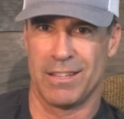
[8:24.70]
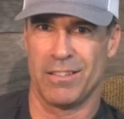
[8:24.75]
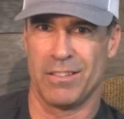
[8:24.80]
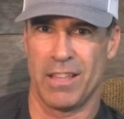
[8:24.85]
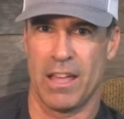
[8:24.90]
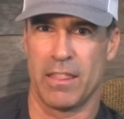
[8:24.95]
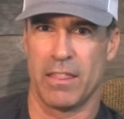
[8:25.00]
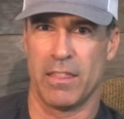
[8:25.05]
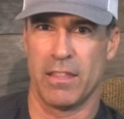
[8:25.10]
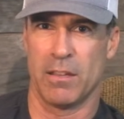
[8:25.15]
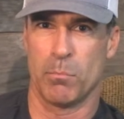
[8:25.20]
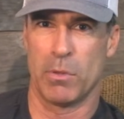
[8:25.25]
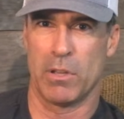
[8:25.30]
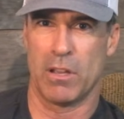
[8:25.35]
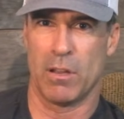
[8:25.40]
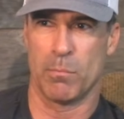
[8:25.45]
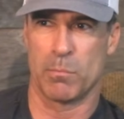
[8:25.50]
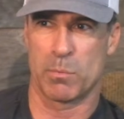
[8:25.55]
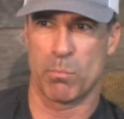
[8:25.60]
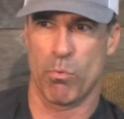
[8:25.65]
that thing
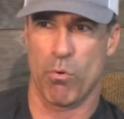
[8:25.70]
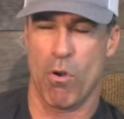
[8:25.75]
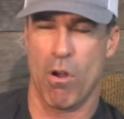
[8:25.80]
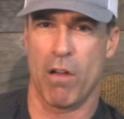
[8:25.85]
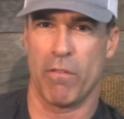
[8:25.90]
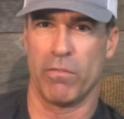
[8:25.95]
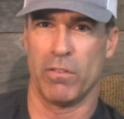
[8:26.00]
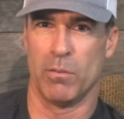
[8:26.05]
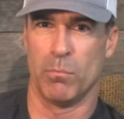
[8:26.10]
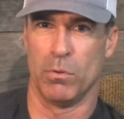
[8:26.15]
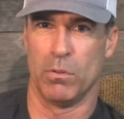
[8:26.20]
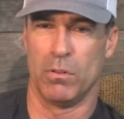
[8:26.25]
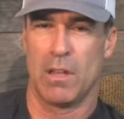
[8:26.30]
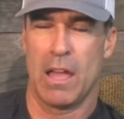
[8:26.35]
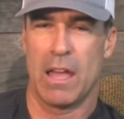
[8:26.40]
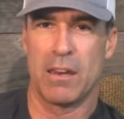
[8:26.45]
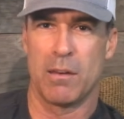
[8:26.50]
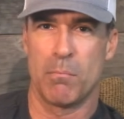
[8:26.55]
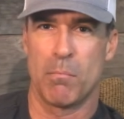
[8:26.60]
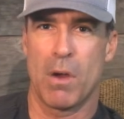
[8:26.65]
becomes profitable?
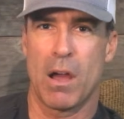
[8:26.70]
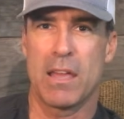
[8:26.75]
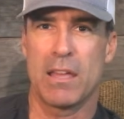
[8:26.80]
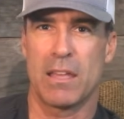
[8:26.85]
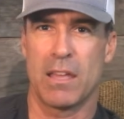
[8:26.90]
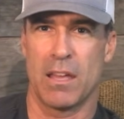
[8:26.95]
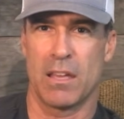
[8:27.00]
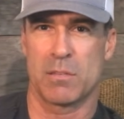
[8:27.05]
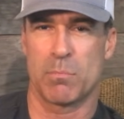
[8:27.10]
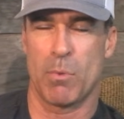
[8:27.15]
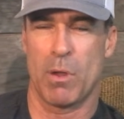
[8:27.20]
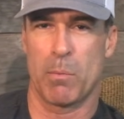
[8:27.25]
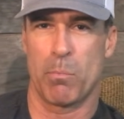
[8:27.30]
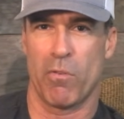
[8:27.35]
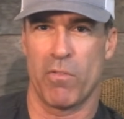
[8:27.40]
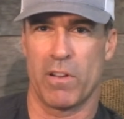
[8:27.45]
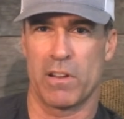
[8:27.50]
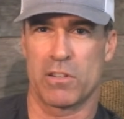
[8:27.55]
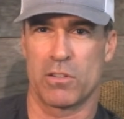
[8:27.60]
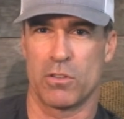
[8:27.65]
And in my case, my
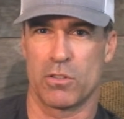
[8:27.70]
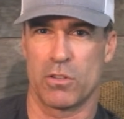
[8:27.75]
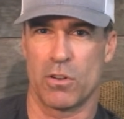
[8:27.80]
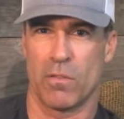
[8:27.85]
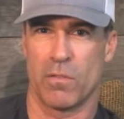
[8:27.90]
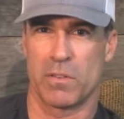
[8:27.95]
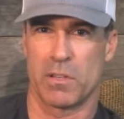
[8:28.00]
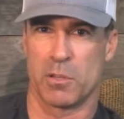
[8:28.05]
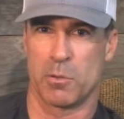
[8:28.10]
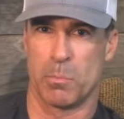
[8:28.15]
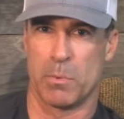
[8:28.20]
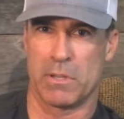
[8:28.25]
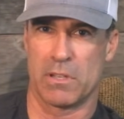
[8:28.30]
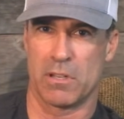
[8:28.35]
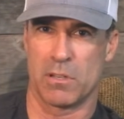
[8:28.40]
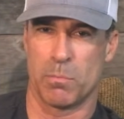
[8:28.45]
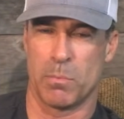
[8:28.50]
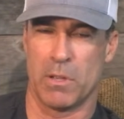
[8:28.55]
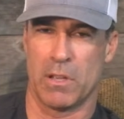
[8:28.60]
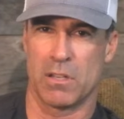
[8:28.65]
professional services
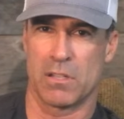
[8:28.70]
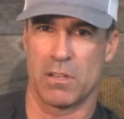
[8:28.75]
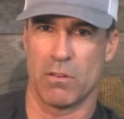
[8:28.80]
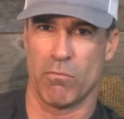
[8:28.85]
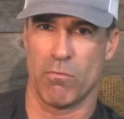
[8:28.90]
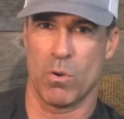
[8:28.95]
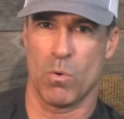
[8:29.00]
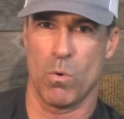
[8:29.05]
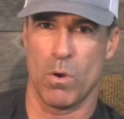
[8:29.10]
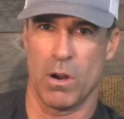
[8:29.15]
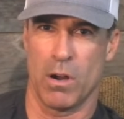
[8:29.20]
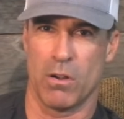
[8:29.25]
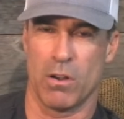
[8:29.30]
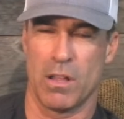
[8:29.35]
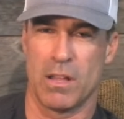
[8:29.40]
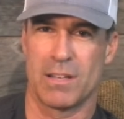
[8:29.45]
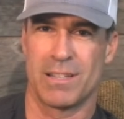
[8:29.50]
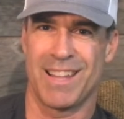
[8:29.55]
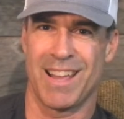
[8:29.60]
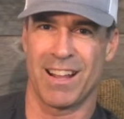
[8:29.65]
business, because it required
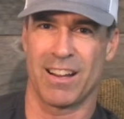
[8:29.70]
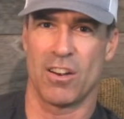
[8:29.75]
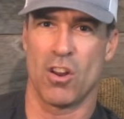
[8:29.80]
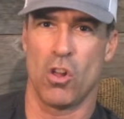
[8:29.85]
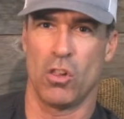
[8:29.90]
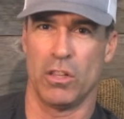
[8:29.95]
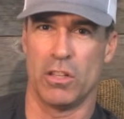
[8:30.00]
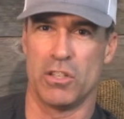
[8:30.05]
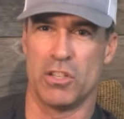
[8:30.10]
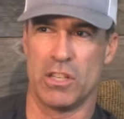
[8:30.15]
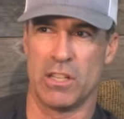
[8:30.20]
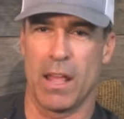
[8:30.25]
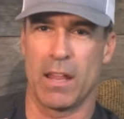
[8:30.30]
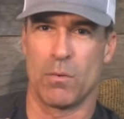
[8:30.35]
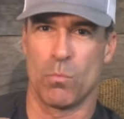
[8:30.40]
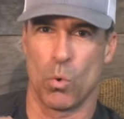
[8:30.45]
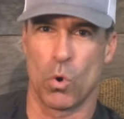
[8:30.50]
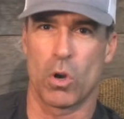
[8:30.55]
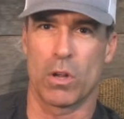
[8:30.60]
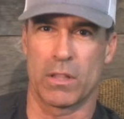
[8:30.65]
technology
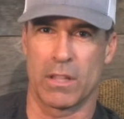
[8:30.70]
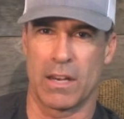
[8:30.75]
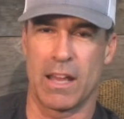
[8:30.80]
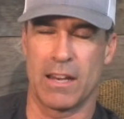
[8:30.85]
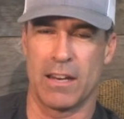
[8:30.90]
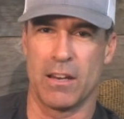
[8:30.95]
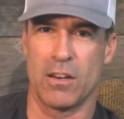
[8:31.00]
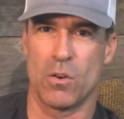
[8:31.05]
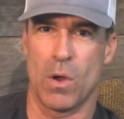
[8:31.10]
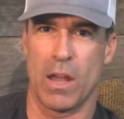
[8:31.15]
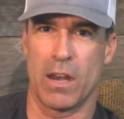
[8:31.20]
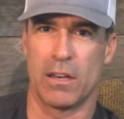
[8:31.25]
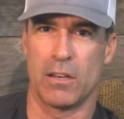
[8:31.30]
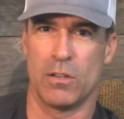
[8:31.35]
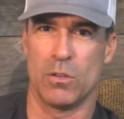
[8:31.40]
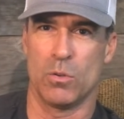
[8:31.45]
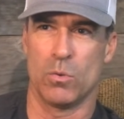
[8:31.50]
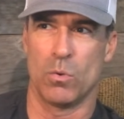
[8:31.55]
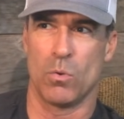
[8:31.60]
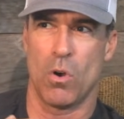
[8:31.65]
work that I didn't know how to
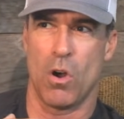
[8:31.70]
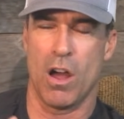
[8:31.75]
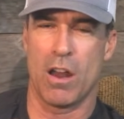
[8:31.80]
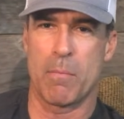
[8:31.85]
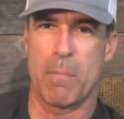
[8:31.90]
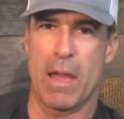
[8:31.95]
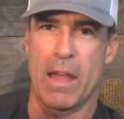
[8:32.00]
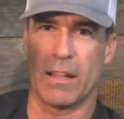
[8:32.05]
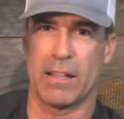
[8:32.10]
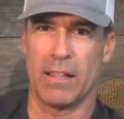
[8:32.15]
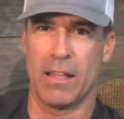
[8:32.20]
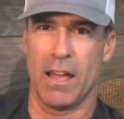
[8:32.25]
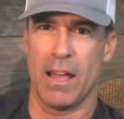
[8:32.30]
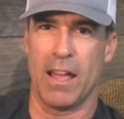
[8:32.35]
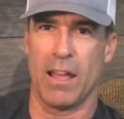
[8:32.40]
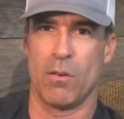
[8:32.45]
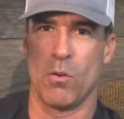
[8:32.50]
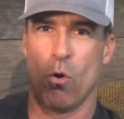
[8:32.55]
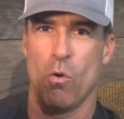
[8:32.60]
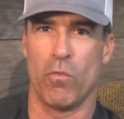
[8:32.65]
do, automatically I
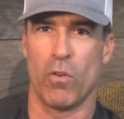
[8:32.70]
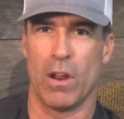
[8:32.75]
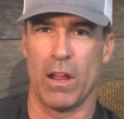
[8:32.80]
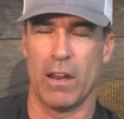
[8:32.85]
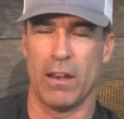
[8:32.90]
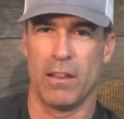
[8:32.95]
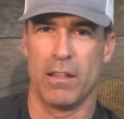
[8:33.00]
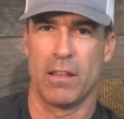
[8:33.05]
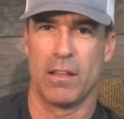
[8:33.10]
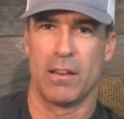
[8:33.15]
had overhead.